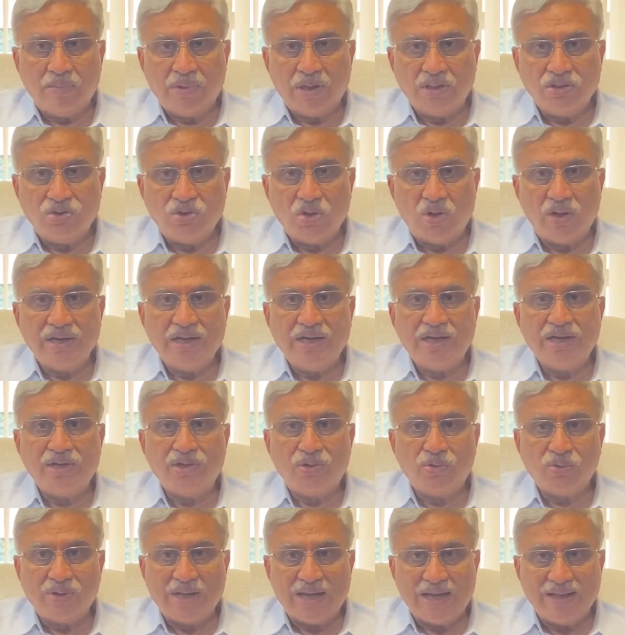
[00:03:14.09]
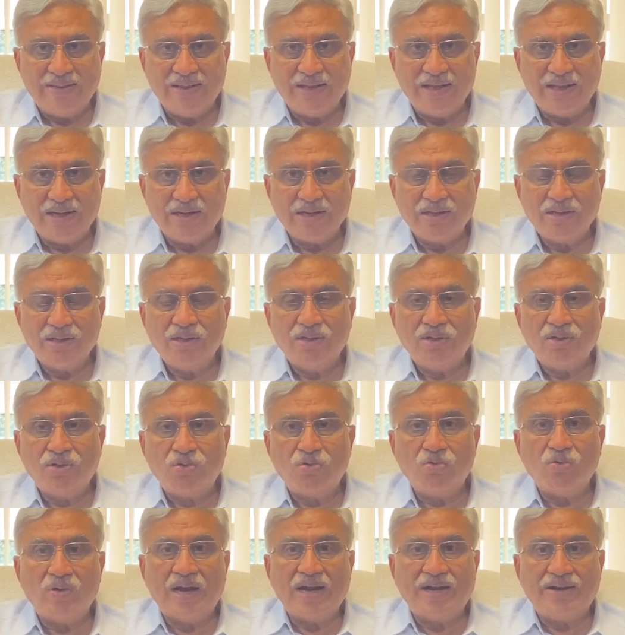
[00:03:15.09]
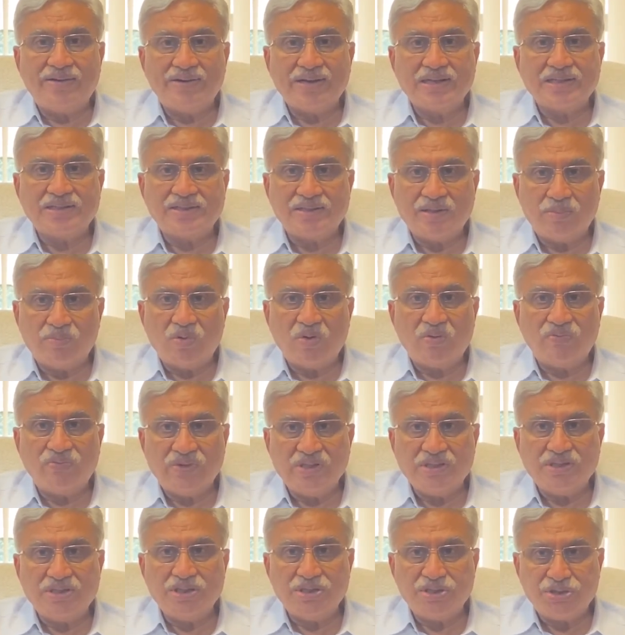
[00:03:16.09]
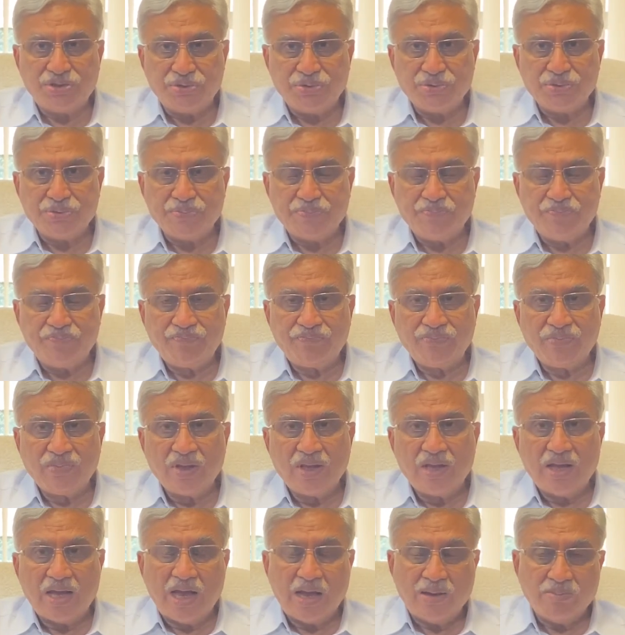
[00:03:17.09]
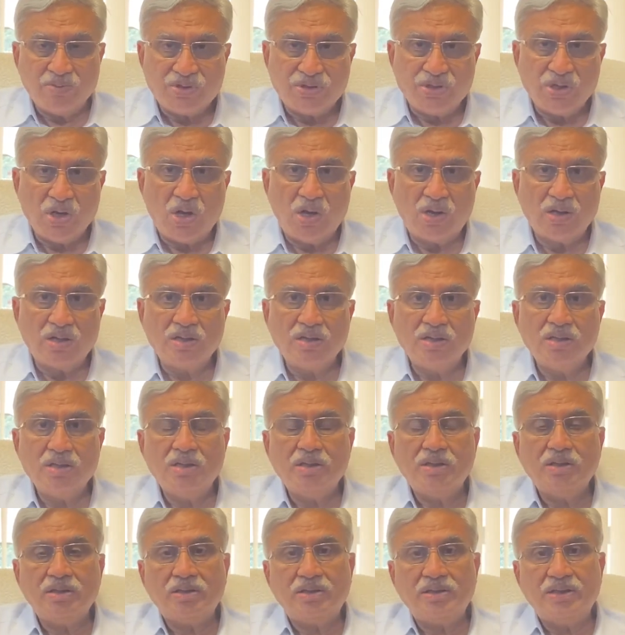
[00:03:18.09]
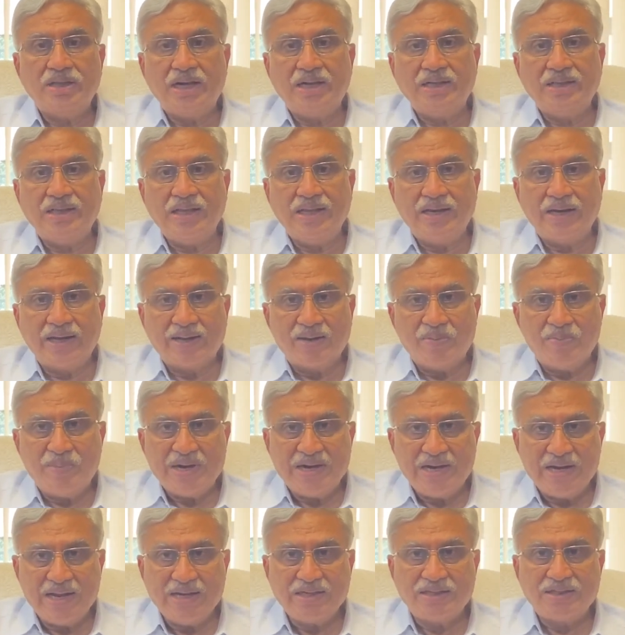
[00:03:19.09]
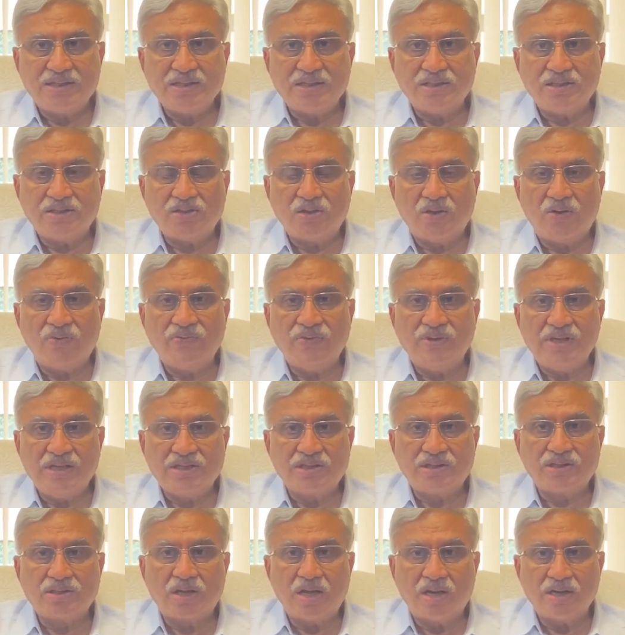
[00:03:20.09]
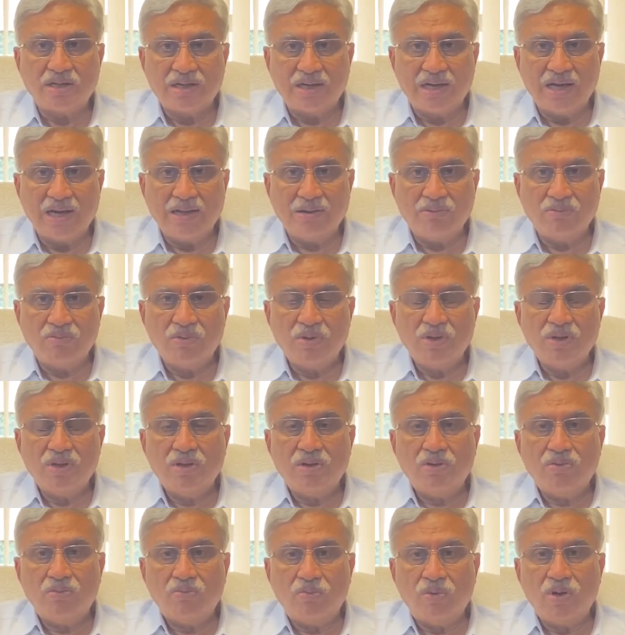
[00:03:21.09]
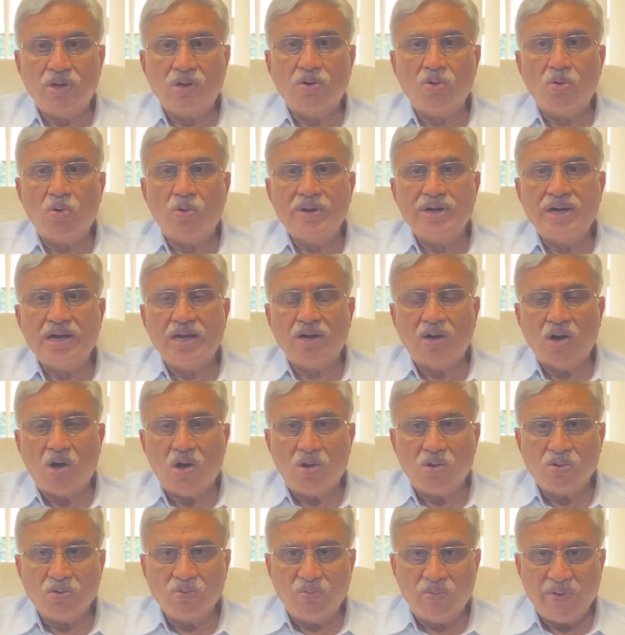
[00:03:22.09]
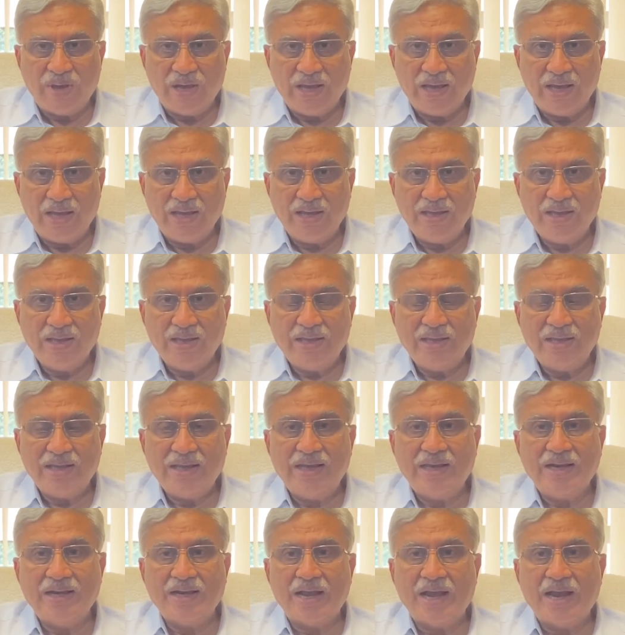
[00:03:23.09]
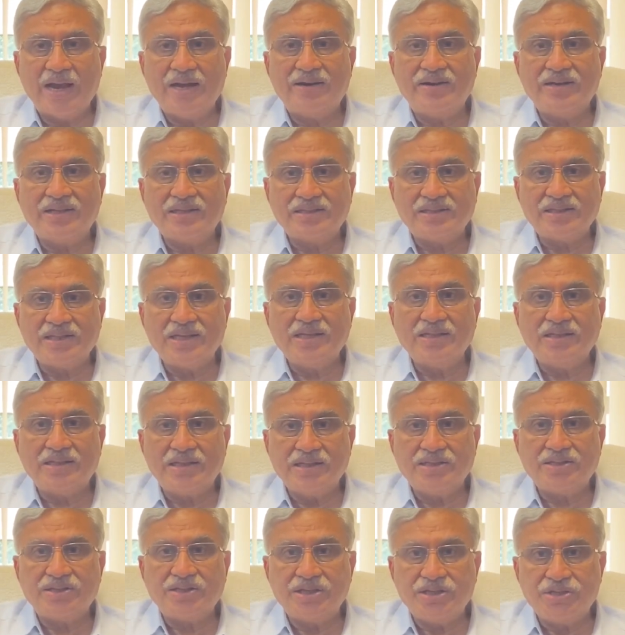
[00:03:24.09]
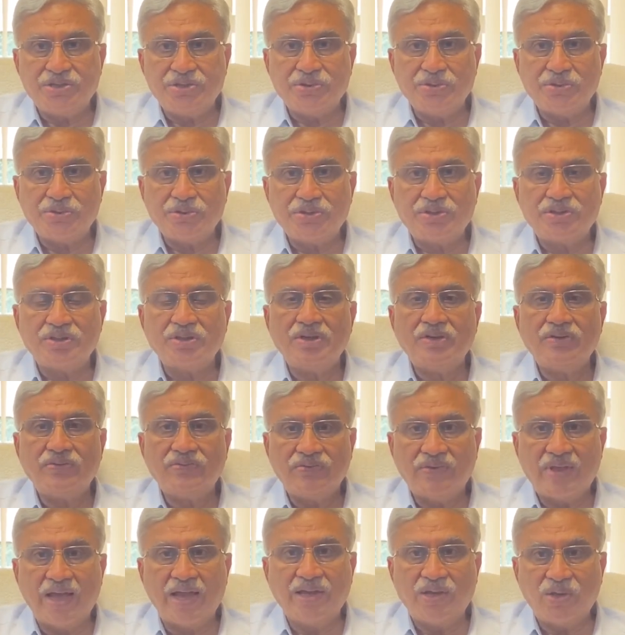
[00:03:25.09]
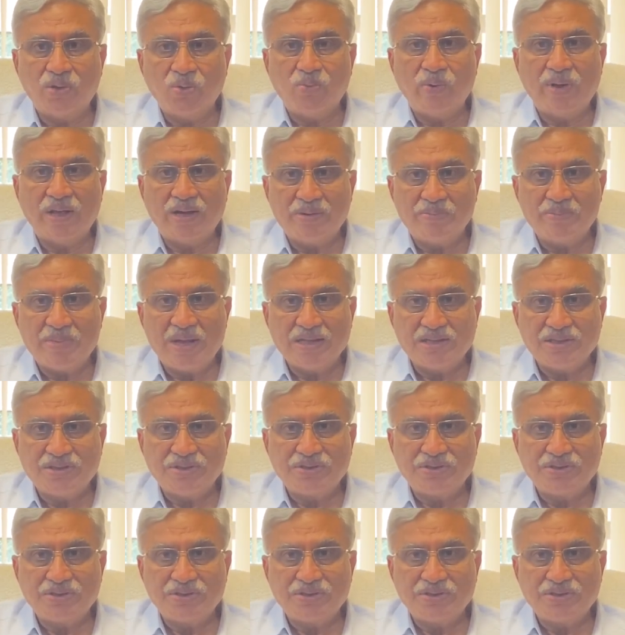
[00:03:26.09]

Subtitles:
joining together to address some of these issues. I'm sure that the recommendations of this conclave would go in a long way in addressing these issues. Thank you very much.